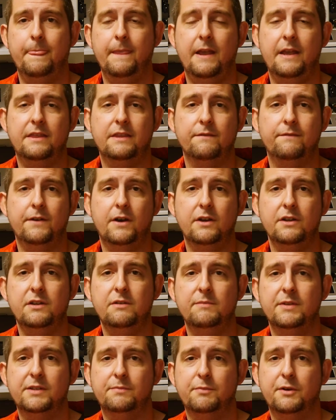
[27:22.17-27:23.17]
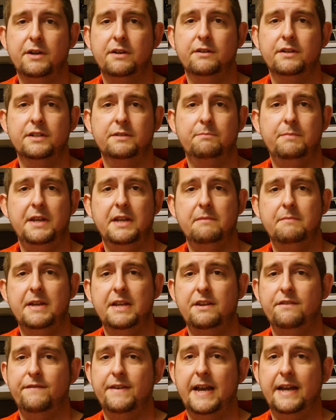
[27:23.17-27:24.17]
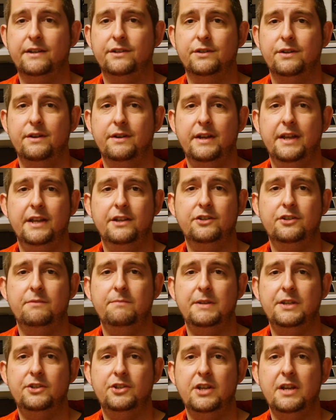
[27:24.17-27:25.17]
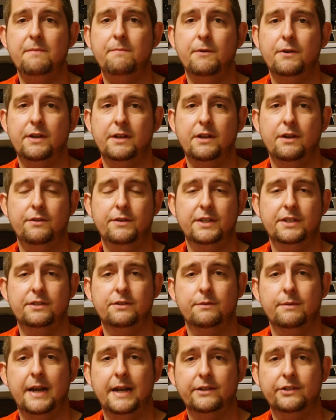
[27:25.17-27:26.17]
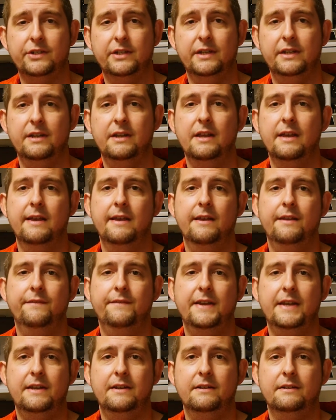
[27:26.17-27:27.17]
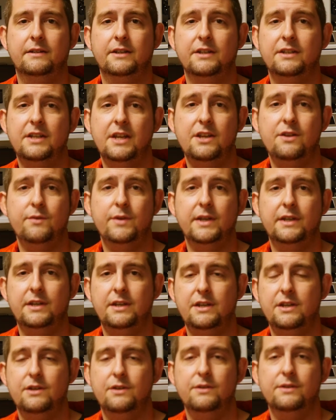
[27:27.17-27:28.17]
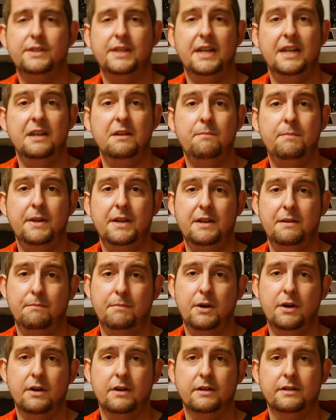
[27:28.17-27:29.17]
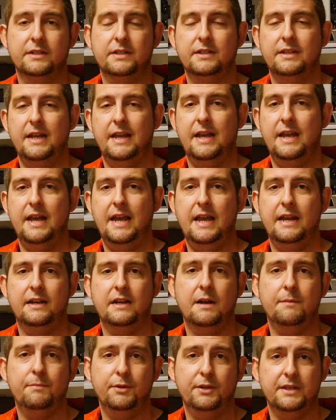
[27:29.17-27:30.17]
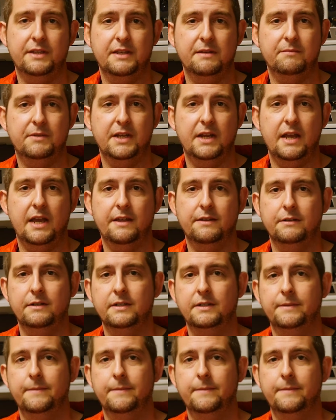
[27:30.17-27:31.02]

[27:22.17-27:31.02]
At the volume this printer is being manufactured, it should be cheaper to go this direction than continuing to use independent parts and coupling them together.